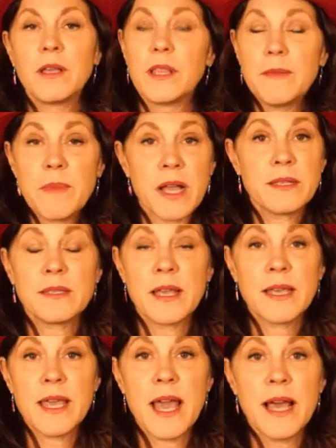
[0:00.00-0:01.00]
They might
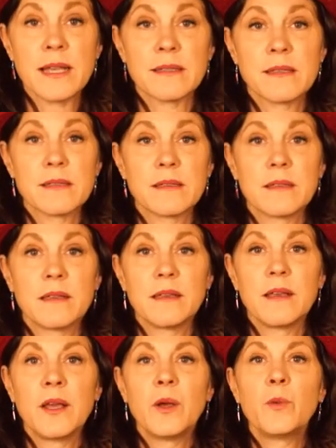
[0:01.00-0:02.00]
say yes.
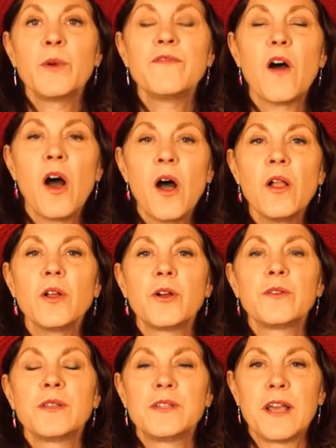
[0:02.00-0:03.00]
We've all
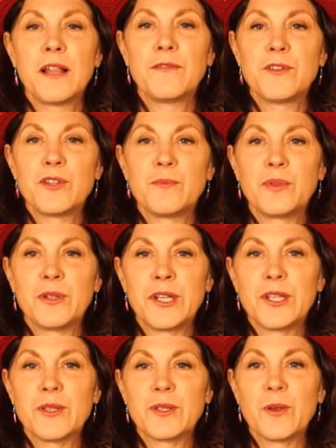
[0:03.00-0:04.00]
heard the television
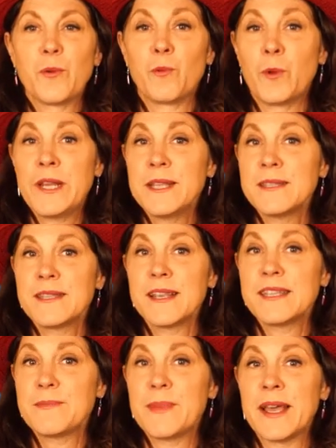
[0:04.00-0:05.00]
police reading
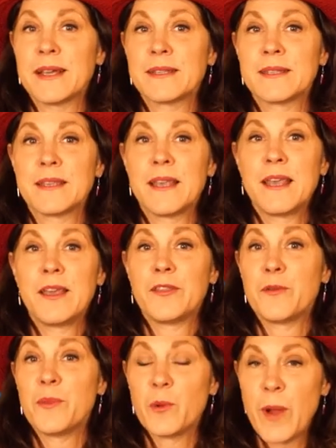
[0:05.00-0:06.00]
suspects
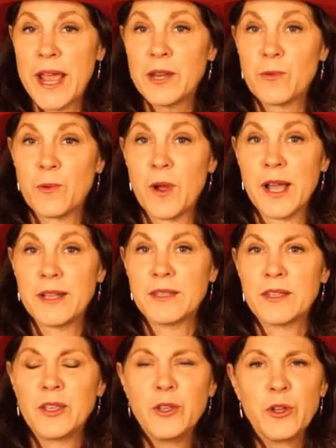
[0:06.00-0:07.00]
their Miranda
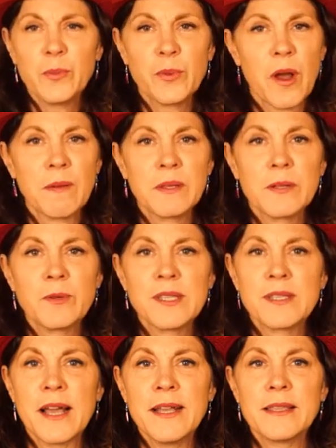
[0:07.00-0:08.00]
rights. You can probably
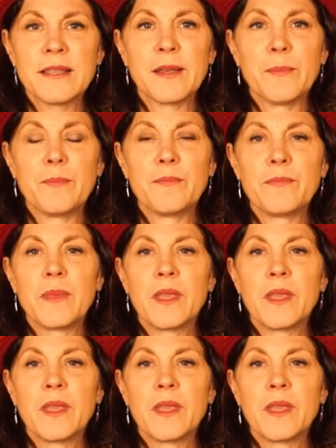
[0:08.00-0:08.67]
recite them.